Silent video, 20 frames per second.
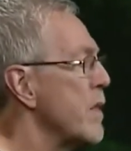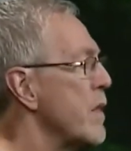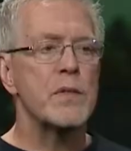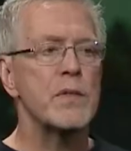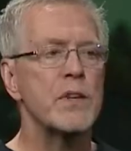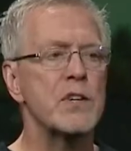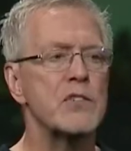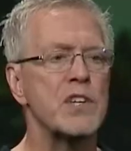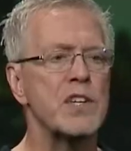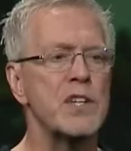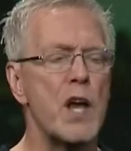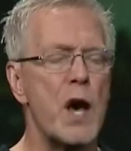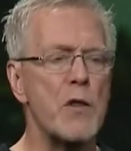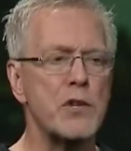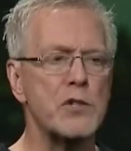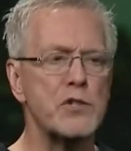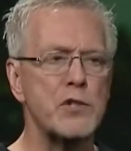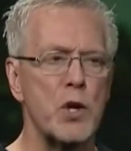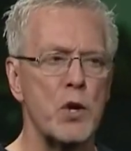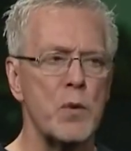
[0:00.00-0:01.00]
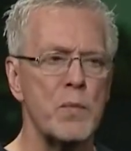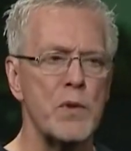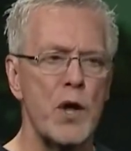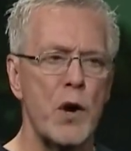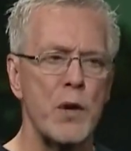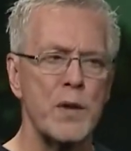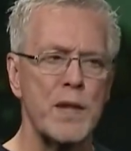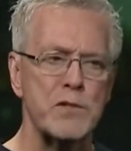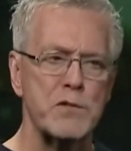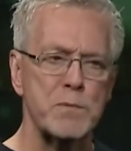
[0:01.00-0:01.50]
There's another term,
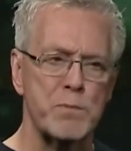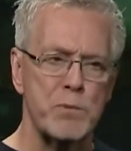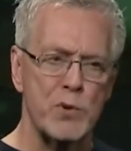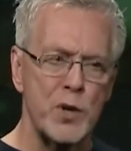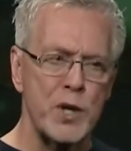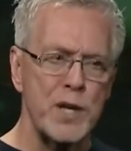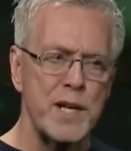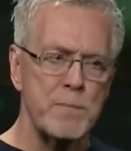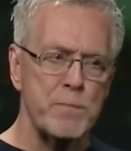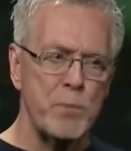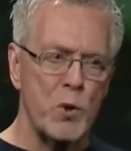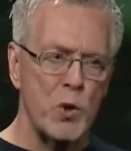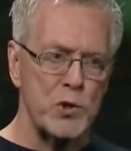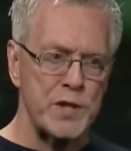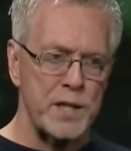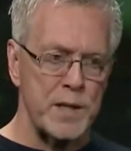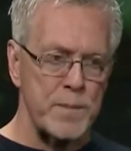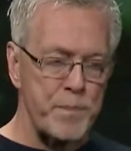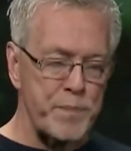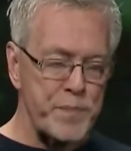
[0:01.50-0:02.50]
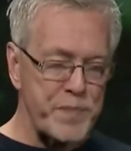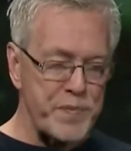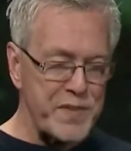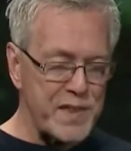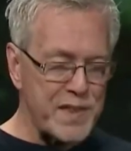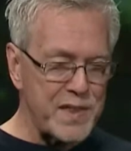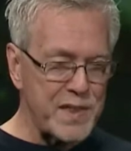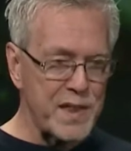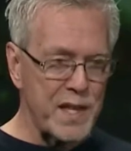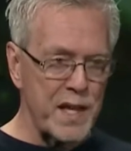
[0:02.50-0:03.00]
though, that's pretty important
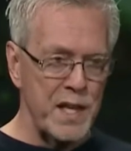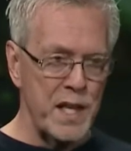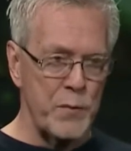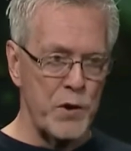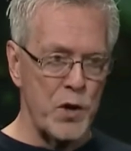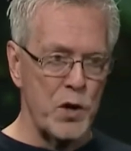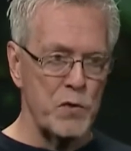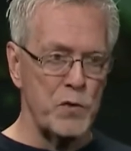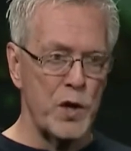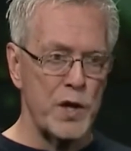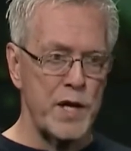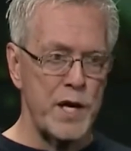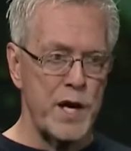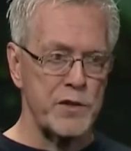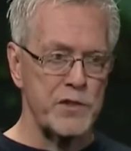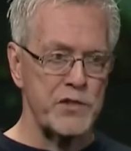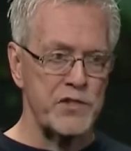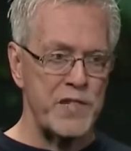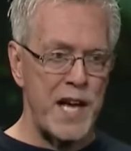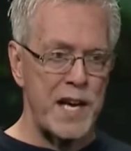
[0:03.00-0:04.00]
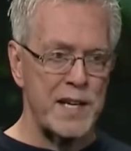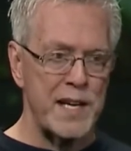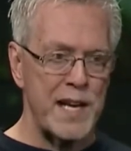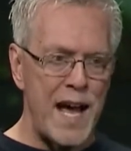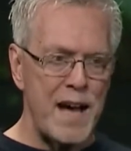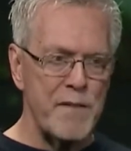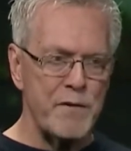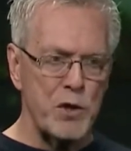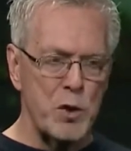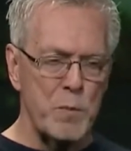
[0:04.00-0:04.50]
that we don't really understand. And I
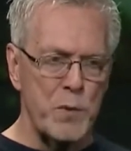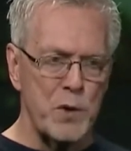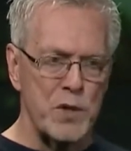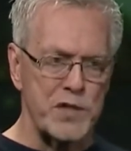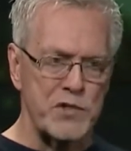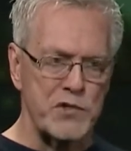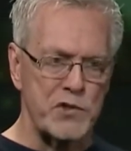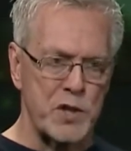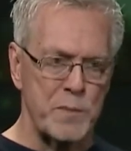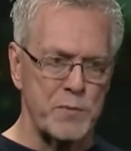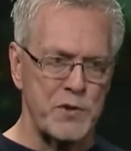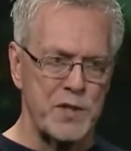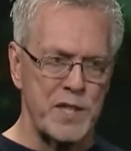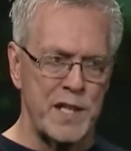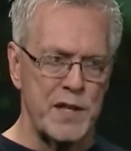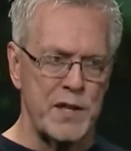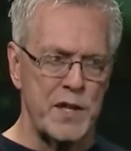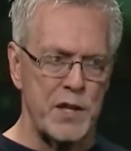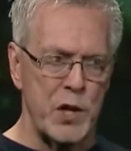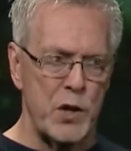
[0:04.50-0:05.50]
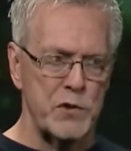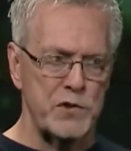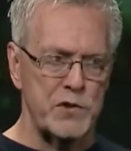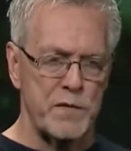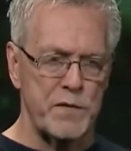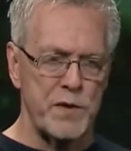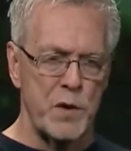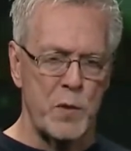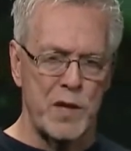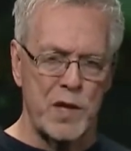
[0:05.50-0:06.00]
have a little more description in the notes
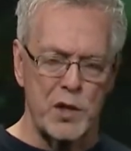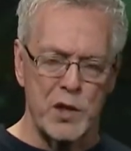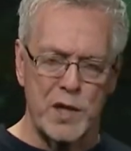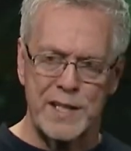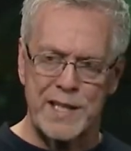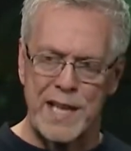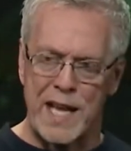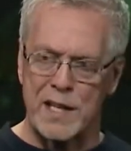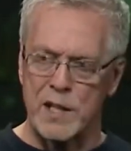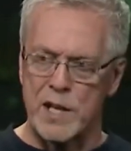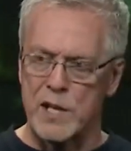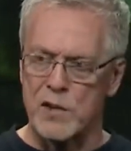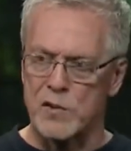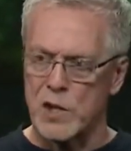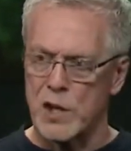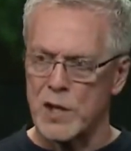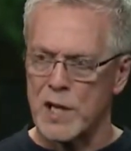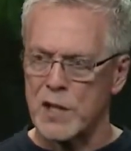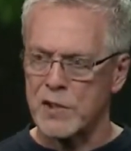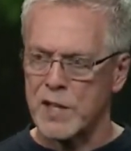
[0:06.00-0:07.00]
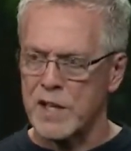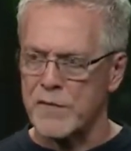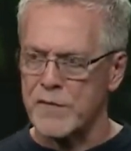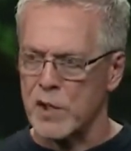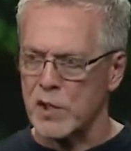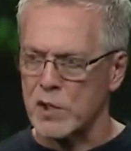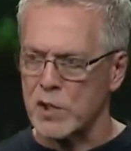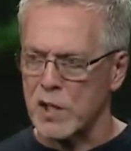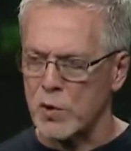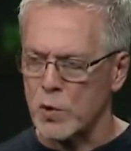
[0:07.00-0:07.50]
if you want to look at that later on. I'll give you a,
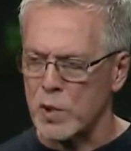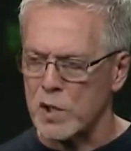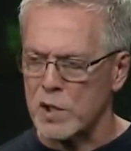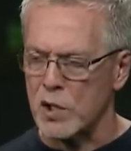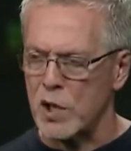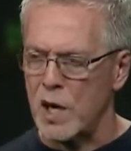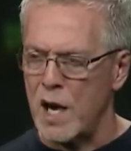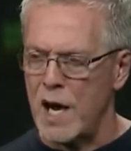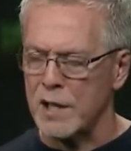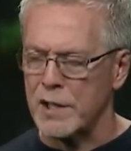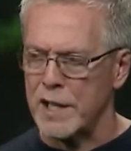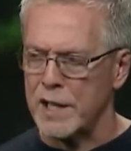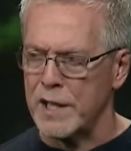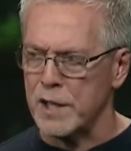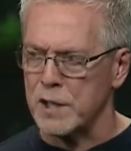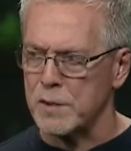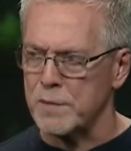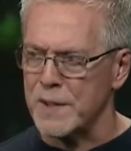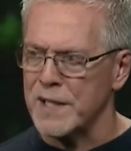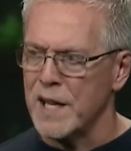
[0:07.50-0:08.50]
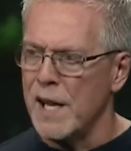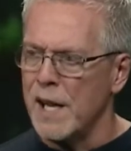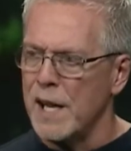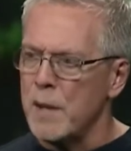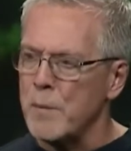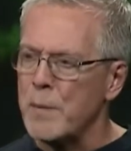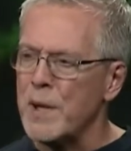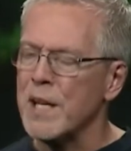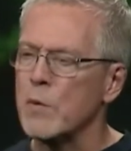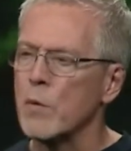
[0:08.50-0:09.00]
a quick little highlight here. But,
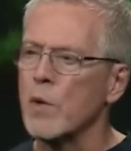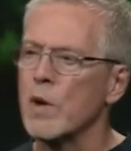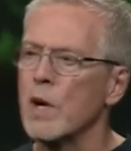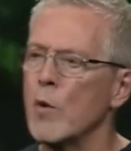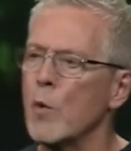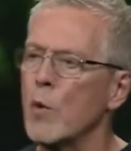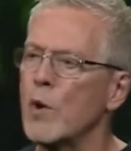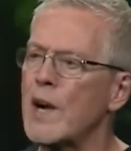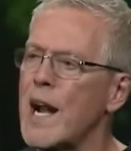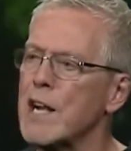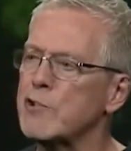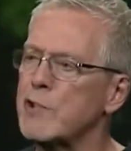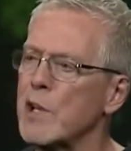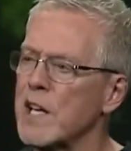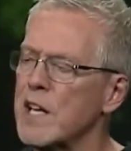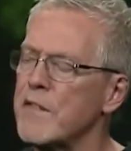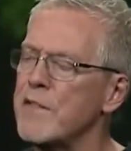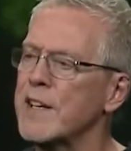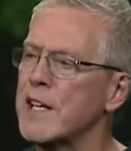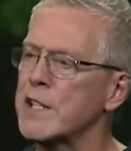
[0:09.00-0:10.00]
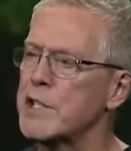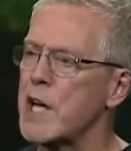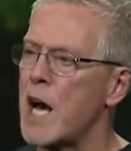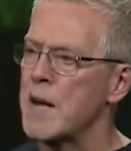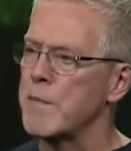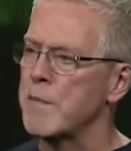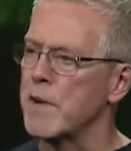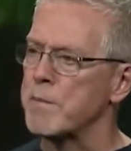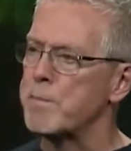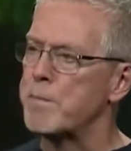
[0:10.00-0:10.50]
but it, we're, we're actually living the
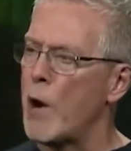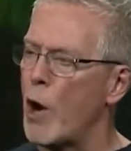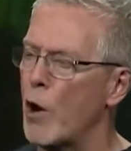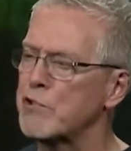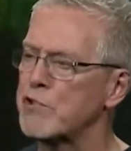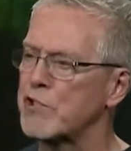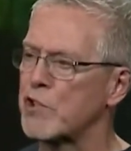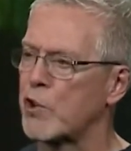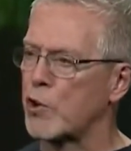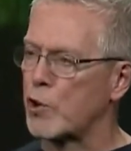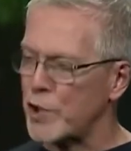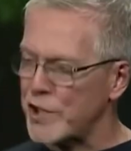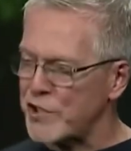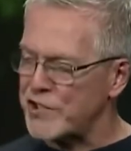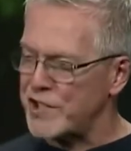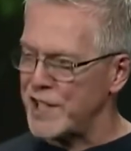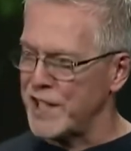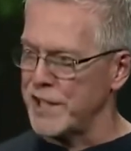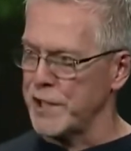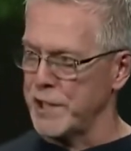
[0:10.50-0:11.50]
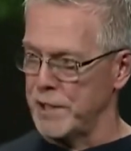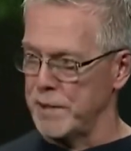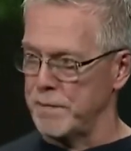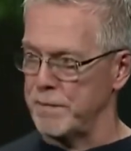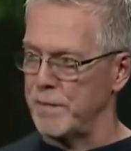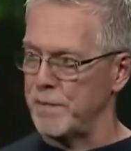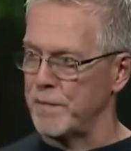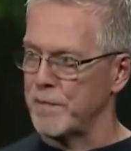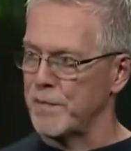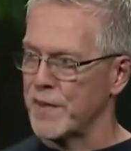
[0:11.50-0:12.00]
time of post-Christendom.
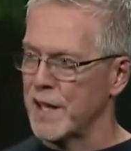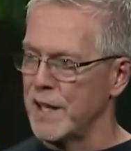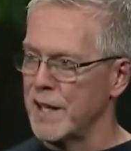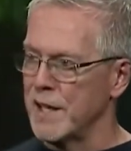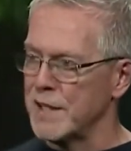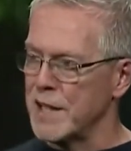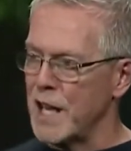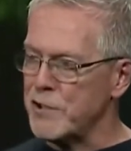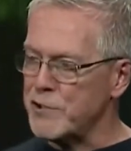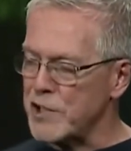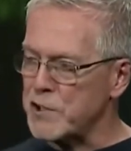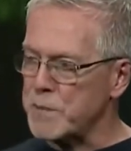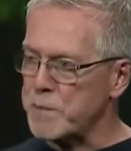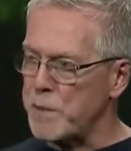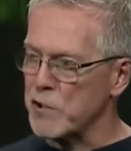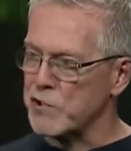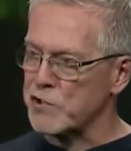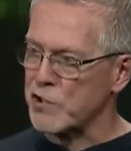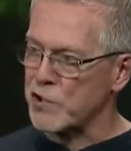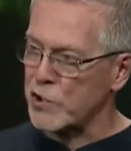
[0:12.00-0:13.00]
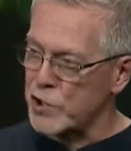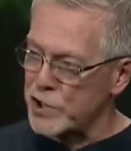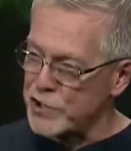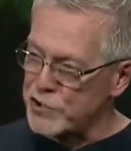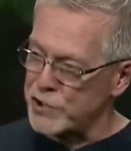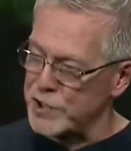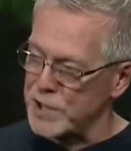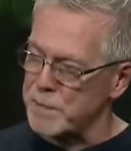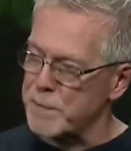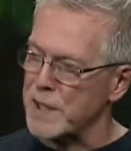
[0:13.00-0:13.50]
Not just
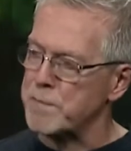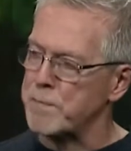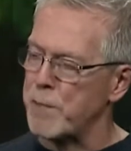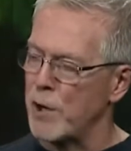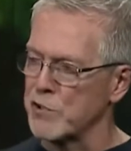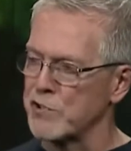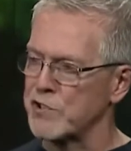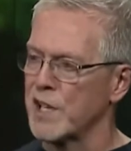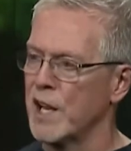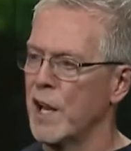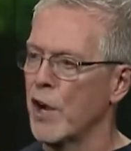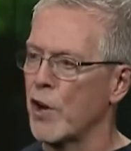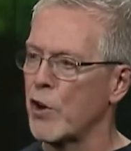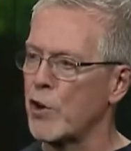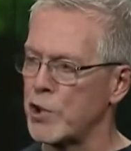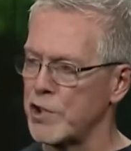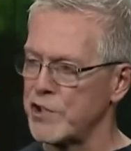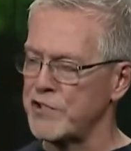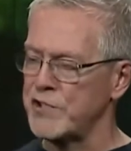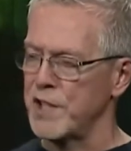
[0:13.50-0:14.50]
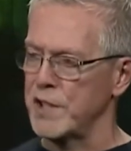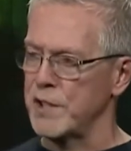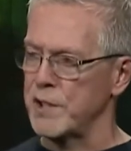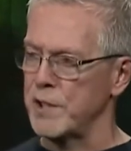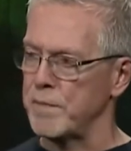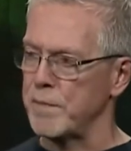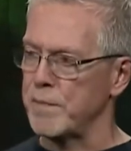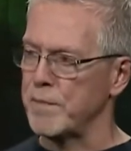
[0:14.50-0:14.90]
post-Christian, but post-Christendom.